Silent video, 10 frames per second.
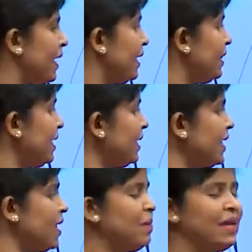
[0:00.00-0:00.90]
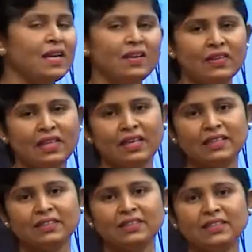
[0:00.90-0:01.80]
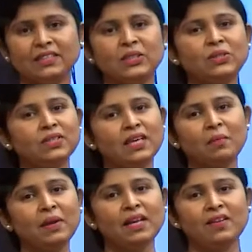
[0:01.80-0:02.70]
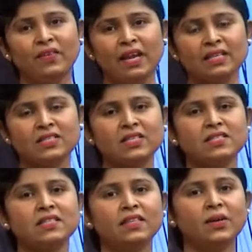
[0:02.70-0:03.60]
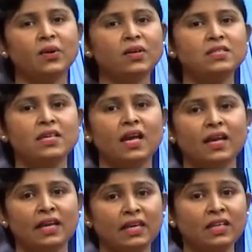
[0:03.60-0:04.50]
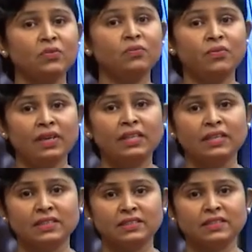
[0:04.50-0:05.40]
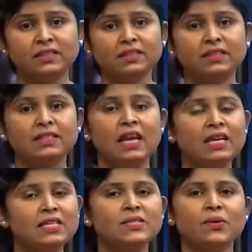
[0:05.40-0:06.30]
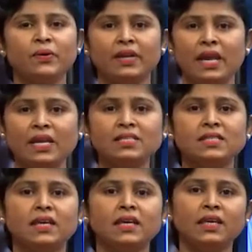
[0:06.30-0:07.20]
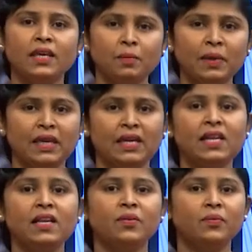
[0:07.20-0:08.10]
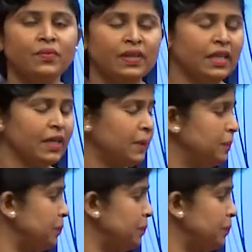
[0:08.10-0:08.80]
Then chemical weathering. Due to chemical reactions, the rocks getting weathered. That is known as chemical weathering.